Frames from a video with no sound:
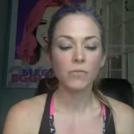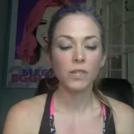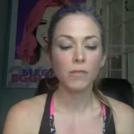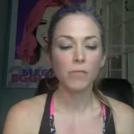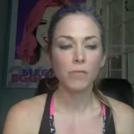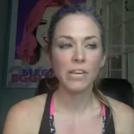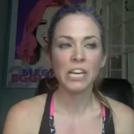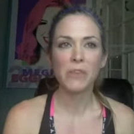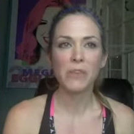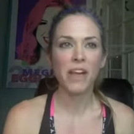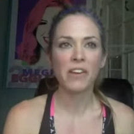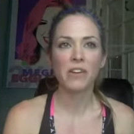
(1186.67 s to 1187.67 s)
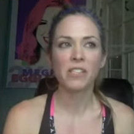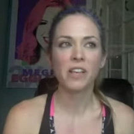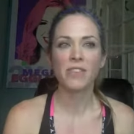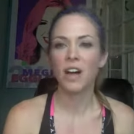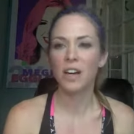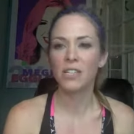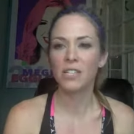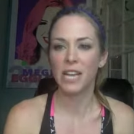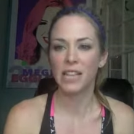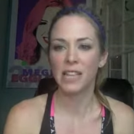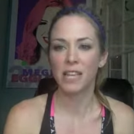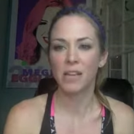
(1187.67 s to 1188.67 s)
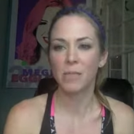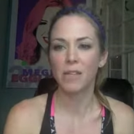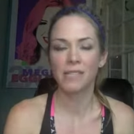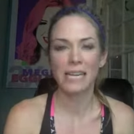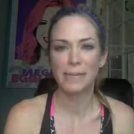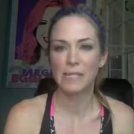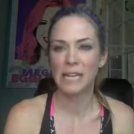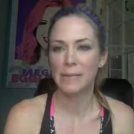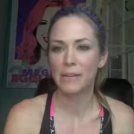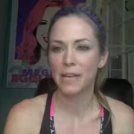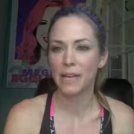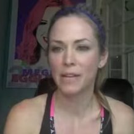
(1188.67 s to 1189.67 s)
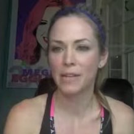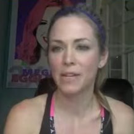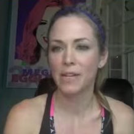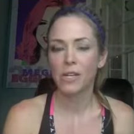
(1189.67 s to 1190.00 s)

but here we find ourselves hunting at the end of the month time and time again.